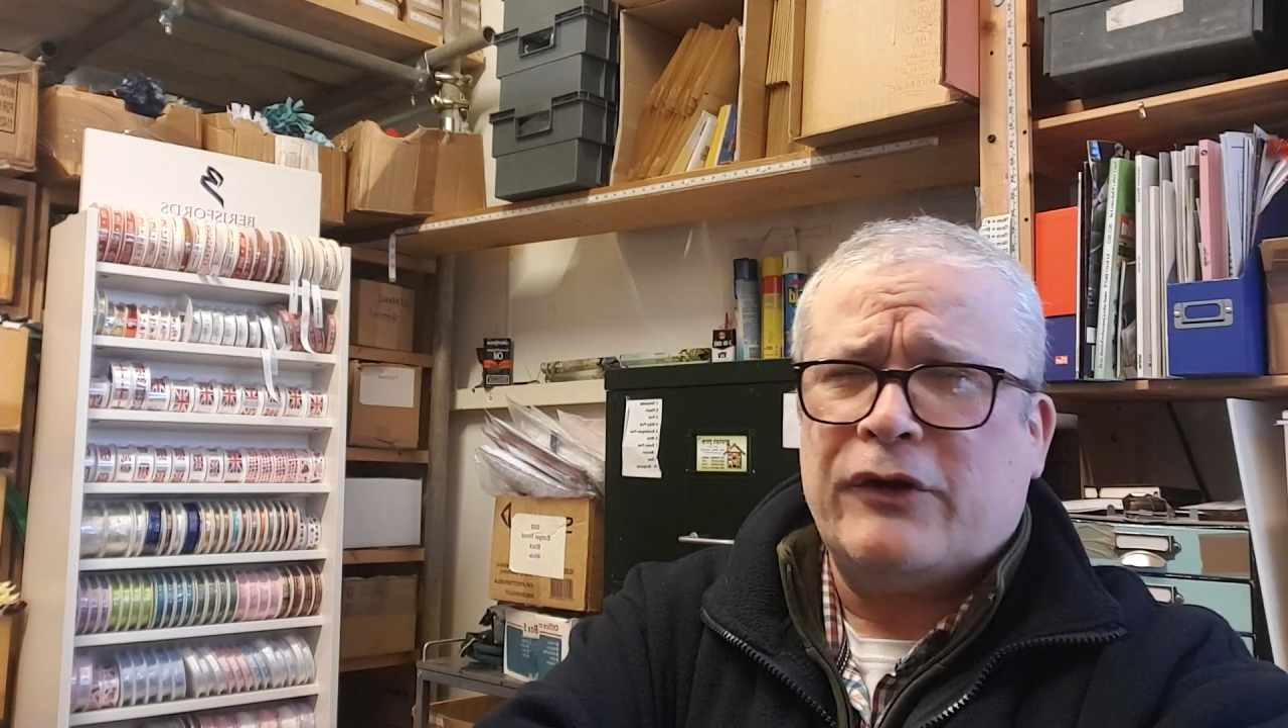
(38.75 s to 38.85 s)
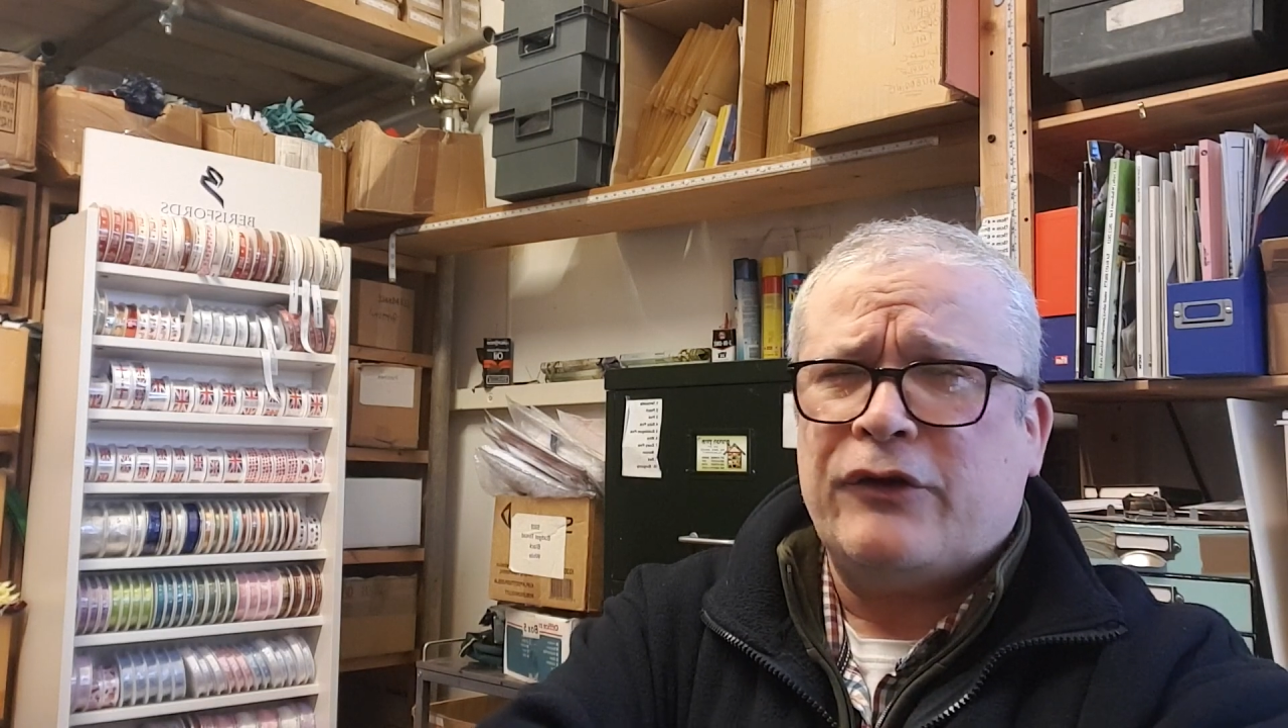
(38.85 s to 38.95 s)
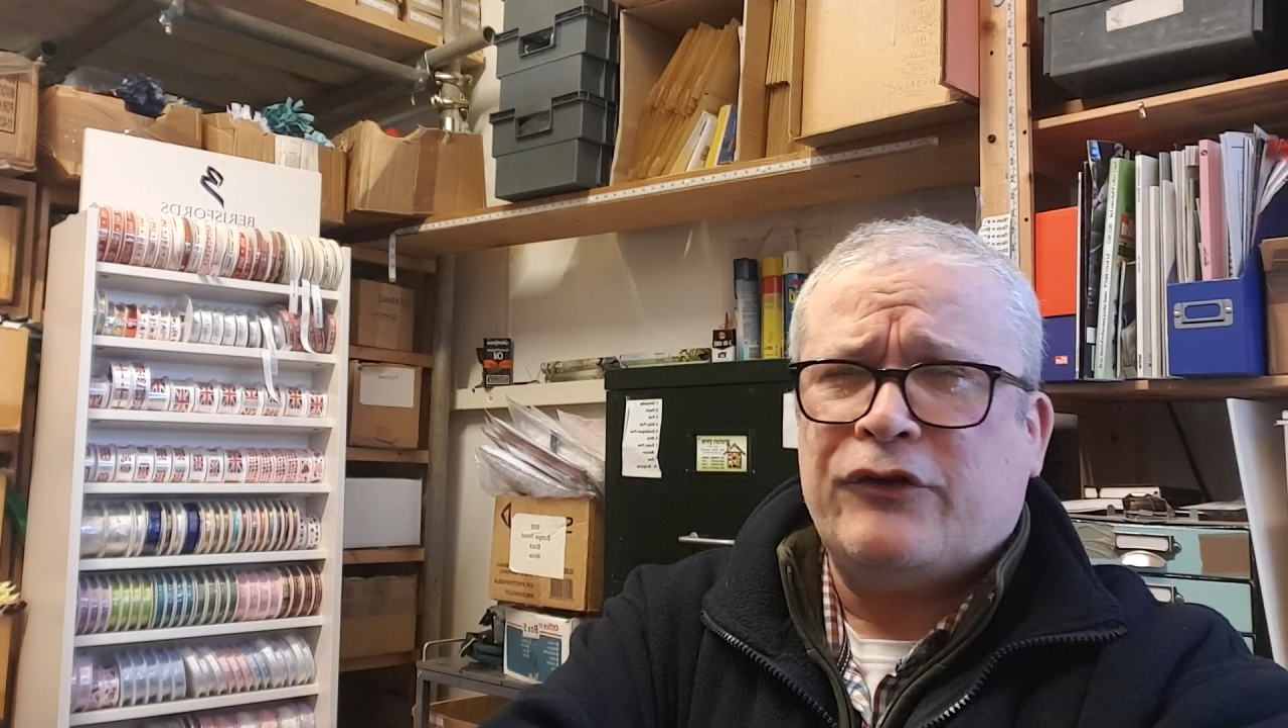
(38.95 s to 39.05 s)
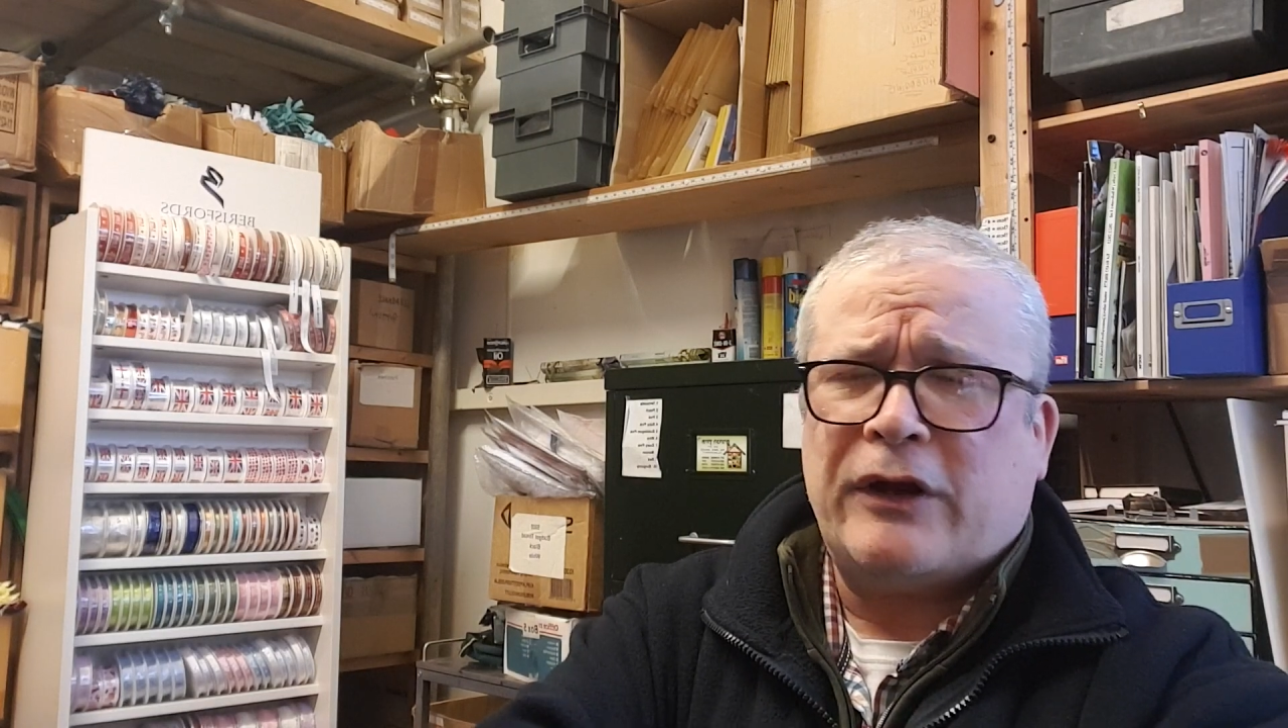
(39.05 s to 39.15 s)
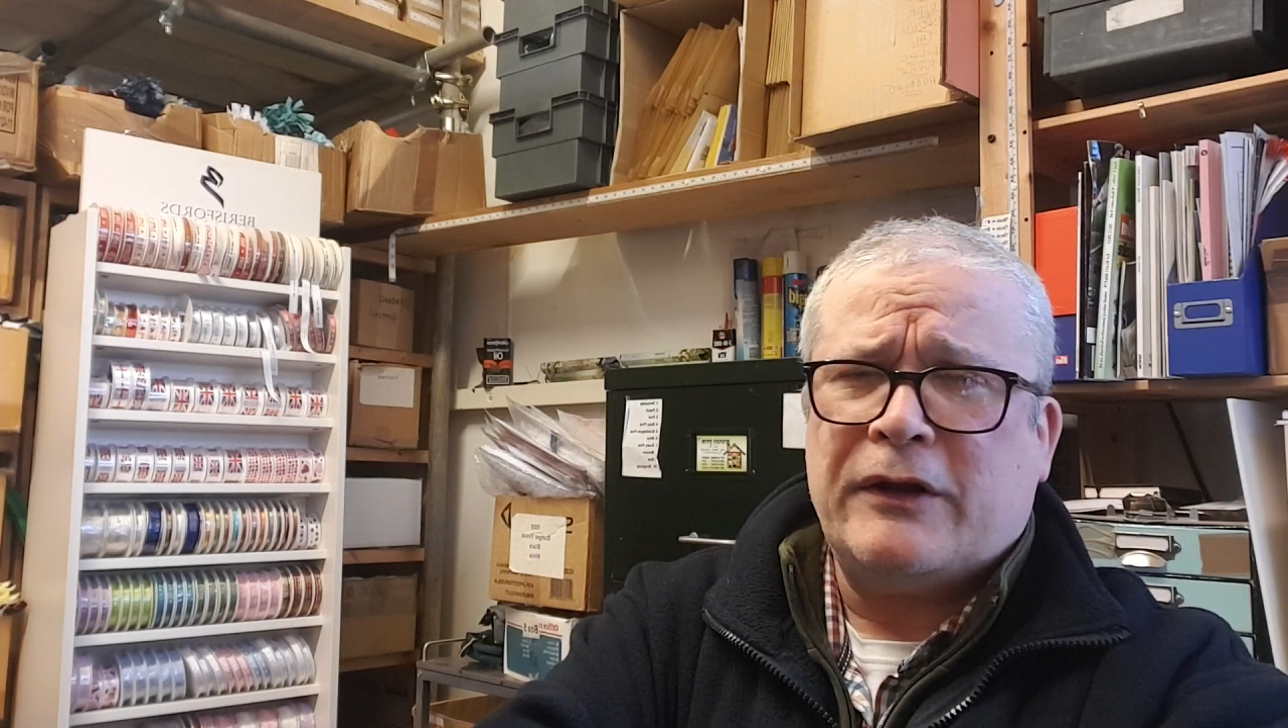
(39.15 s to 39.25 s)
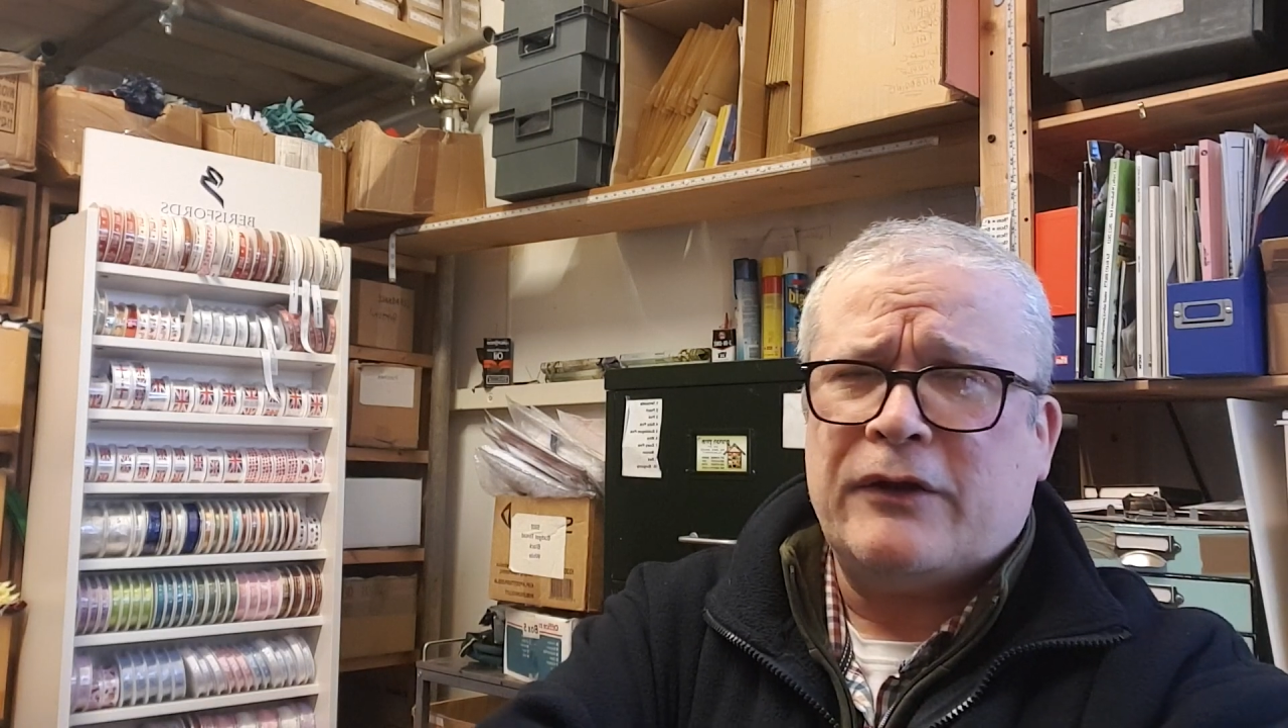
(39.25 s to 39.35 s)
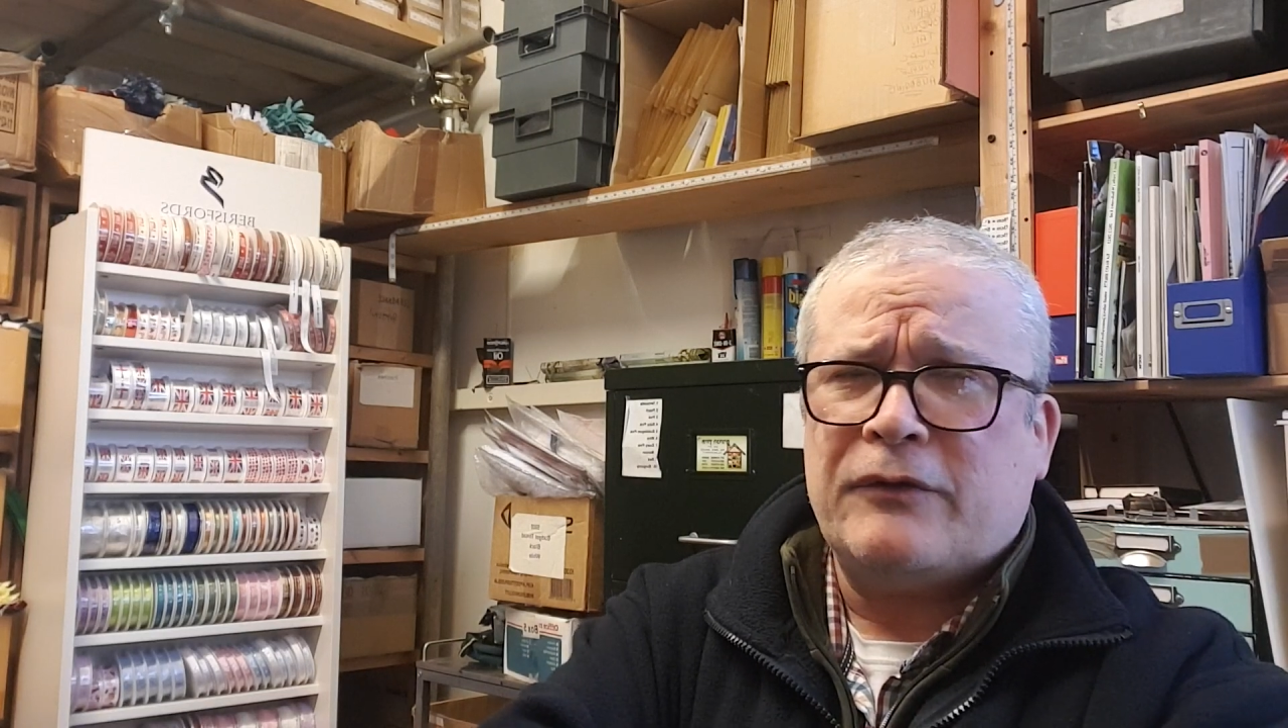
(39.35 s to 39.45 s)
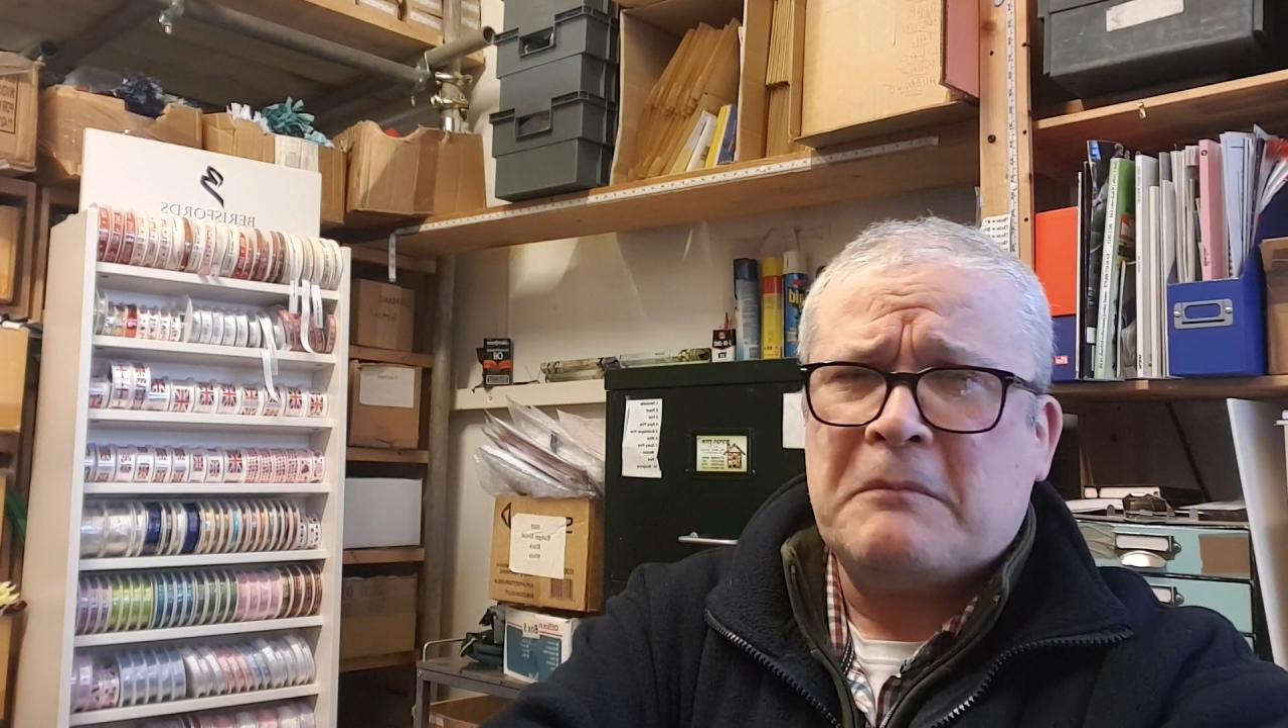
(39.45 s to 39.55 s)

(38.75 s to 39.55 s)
shedding